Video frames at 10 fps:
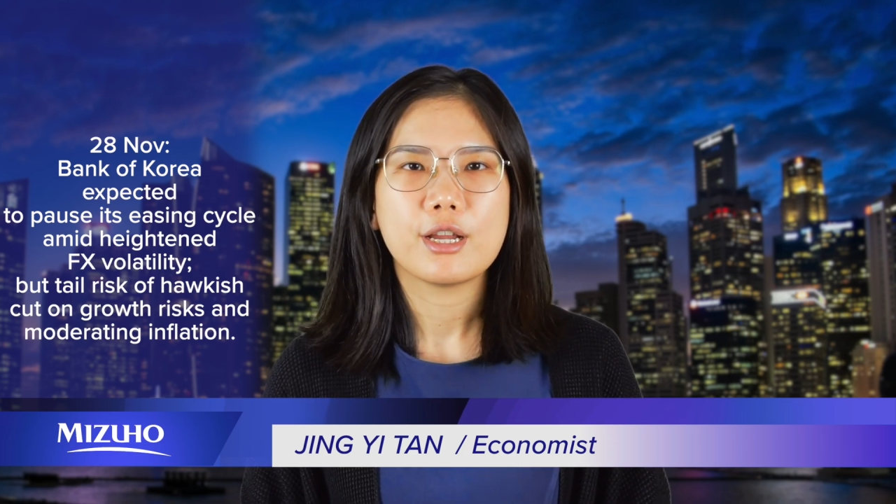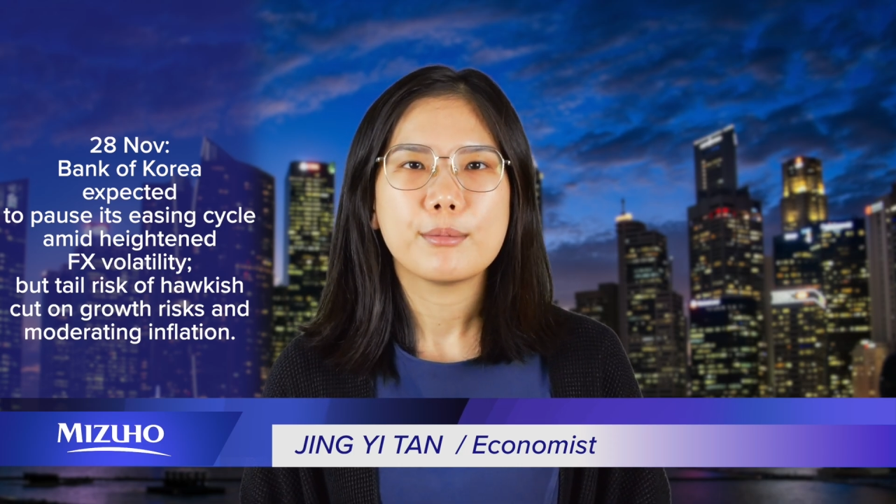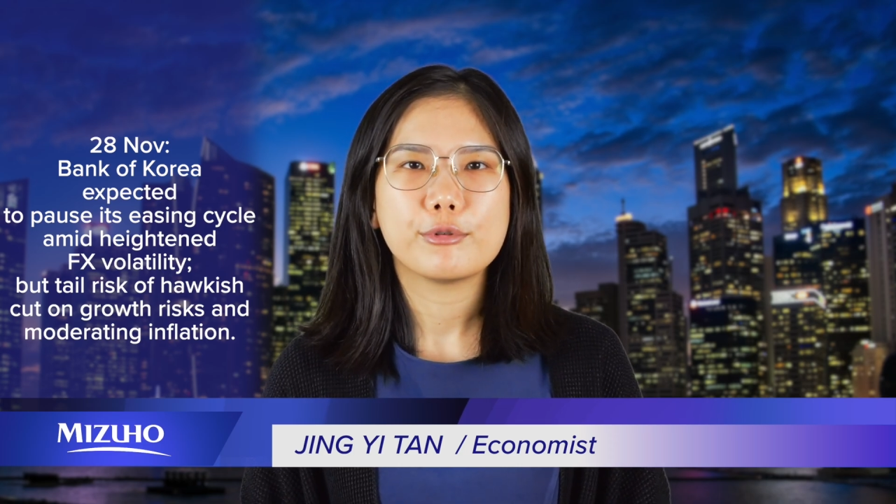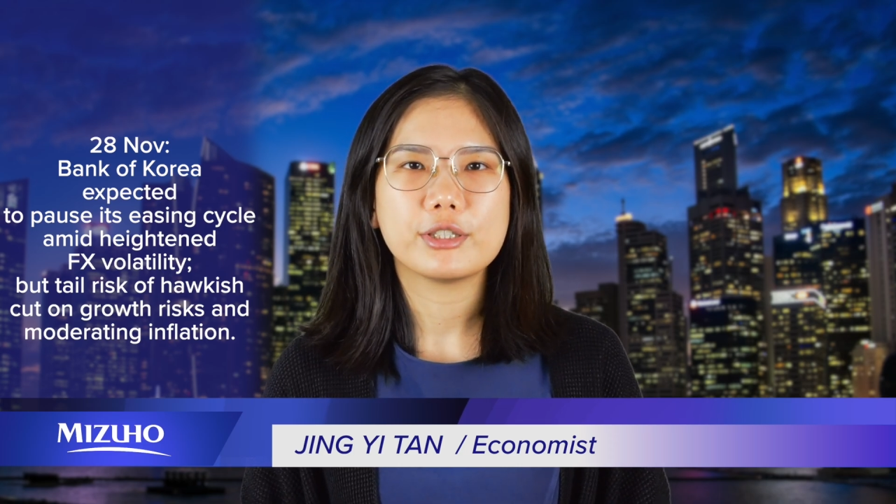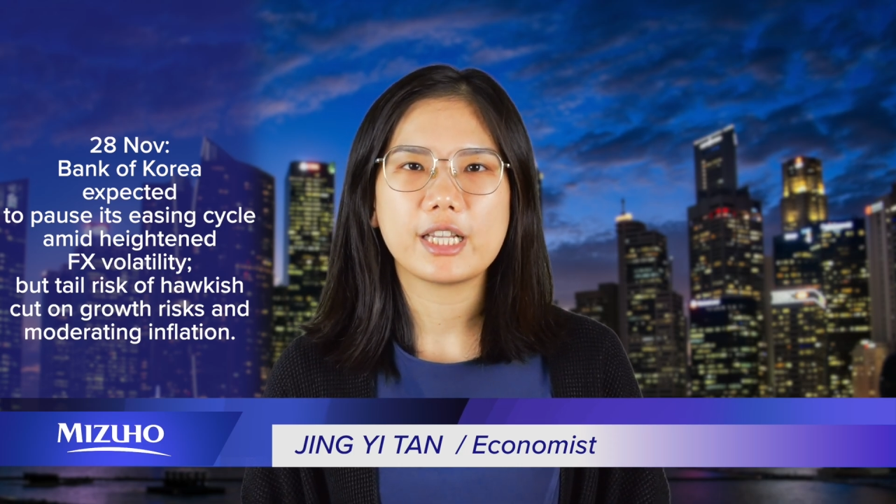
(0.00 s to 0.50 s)

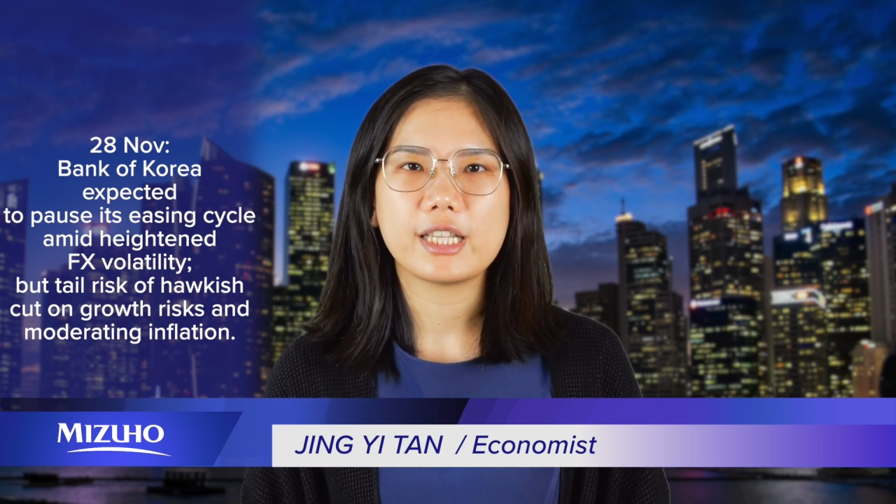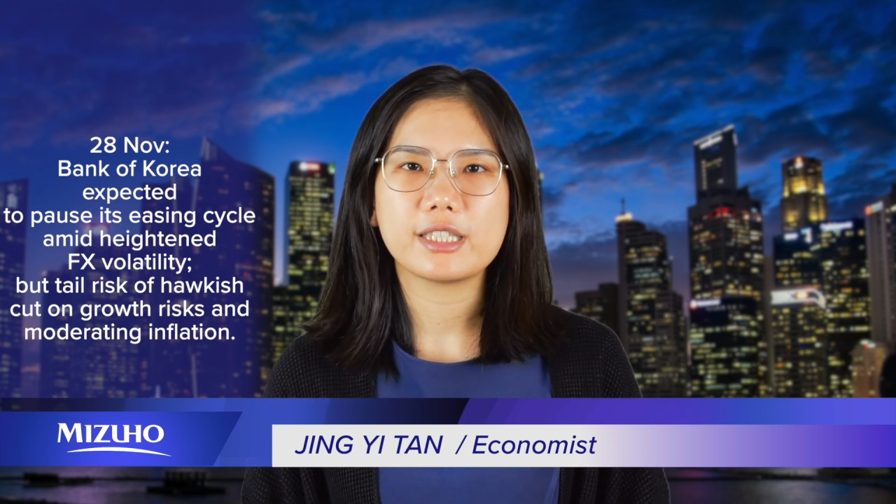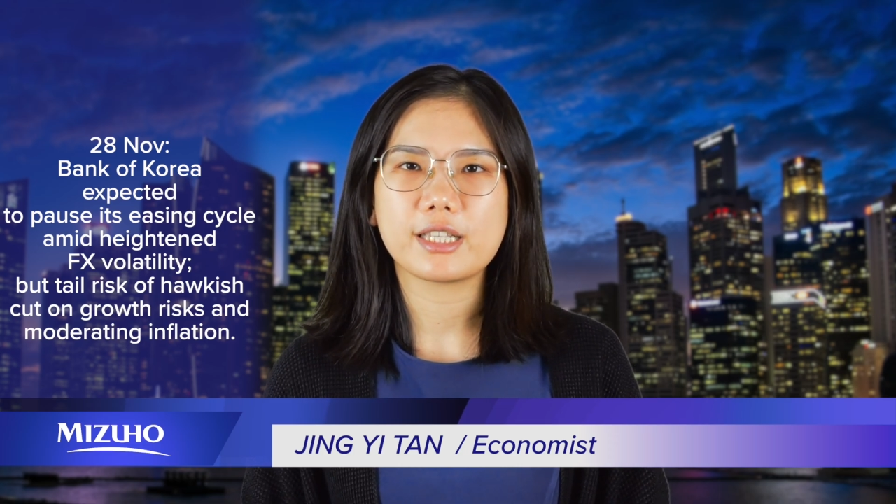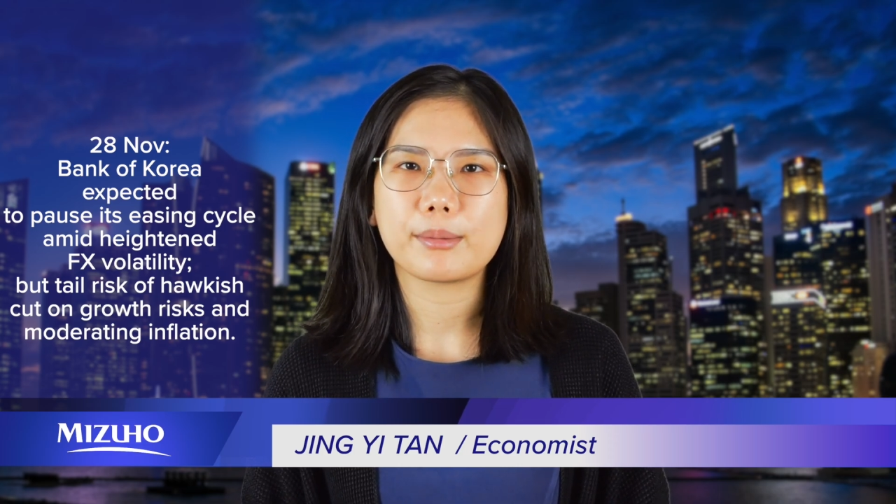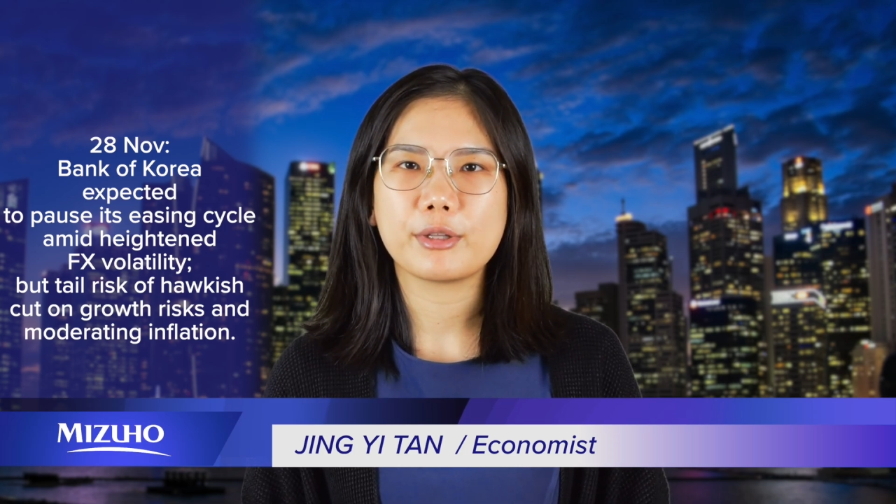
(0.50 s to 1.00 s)

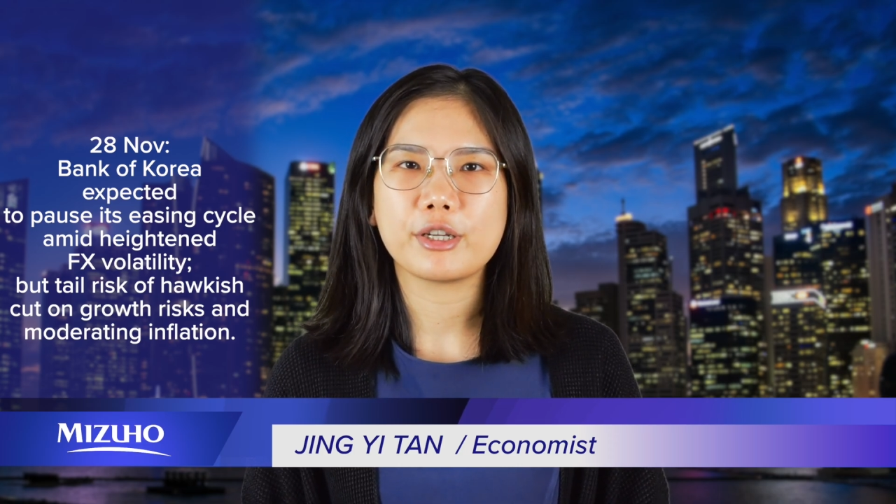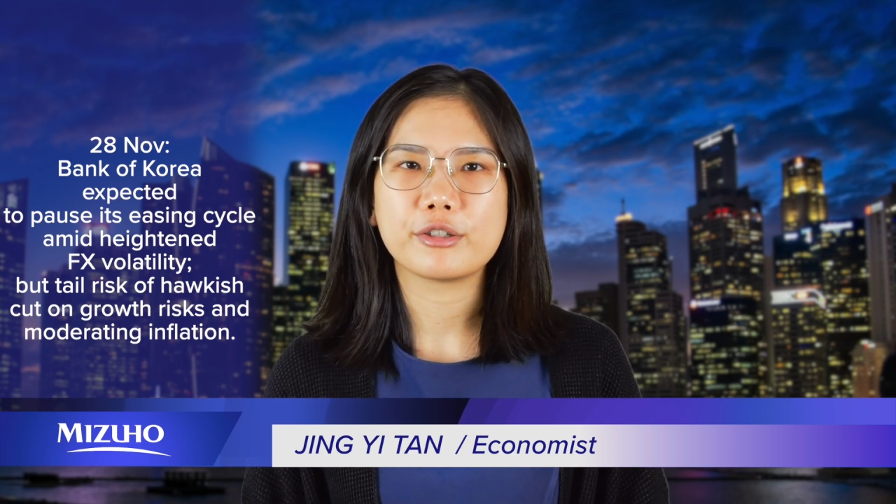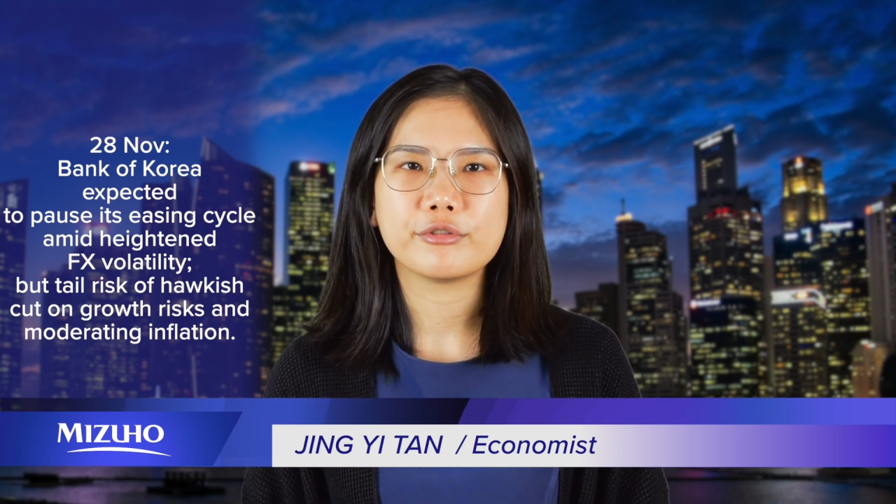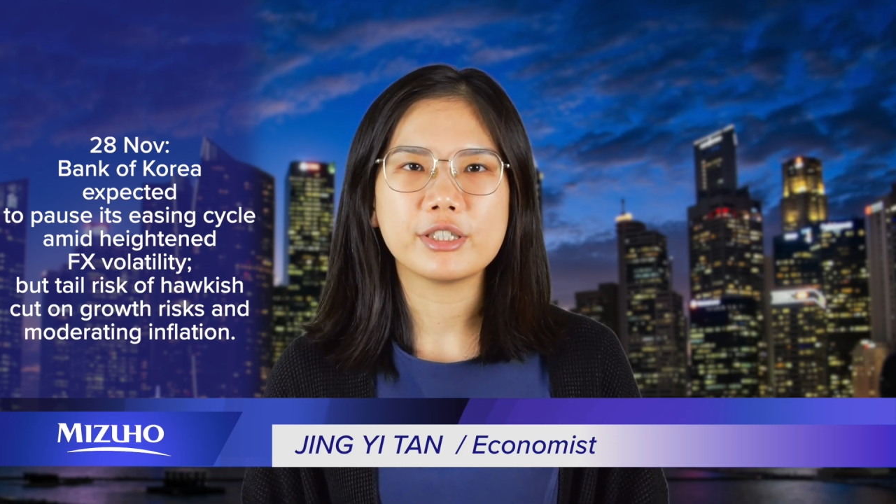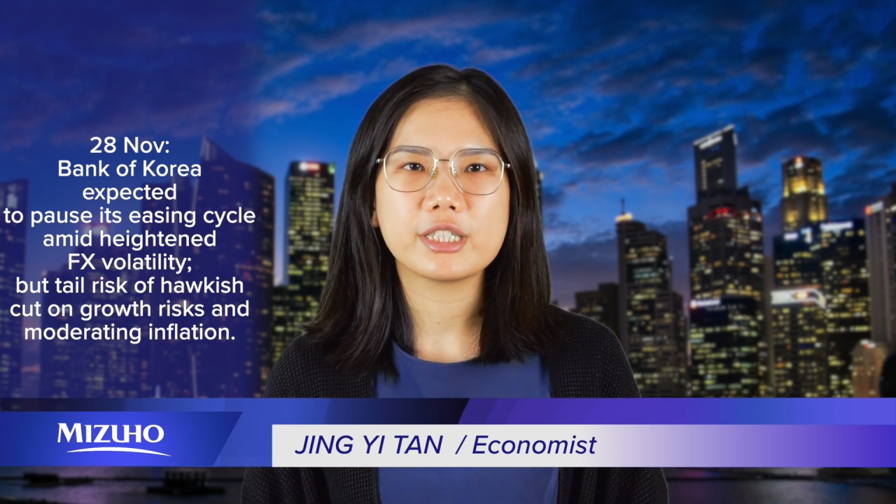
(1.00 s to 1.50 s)
present some
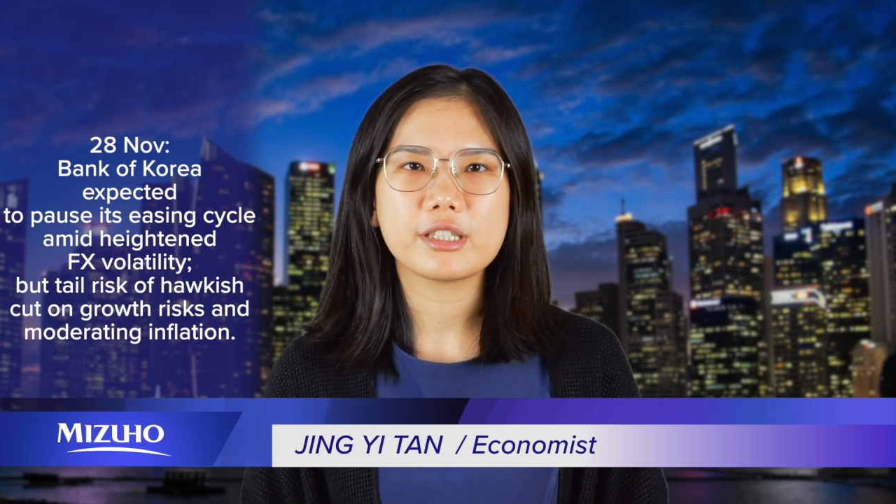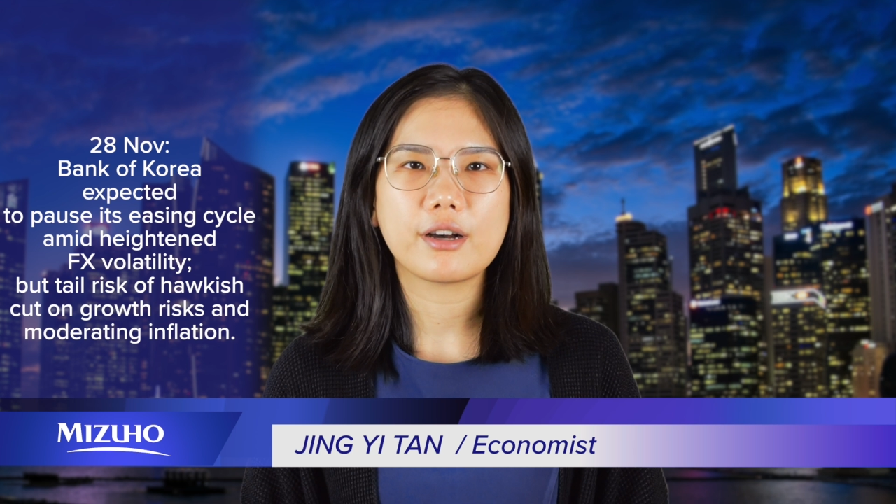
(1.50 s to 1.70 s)
tail risks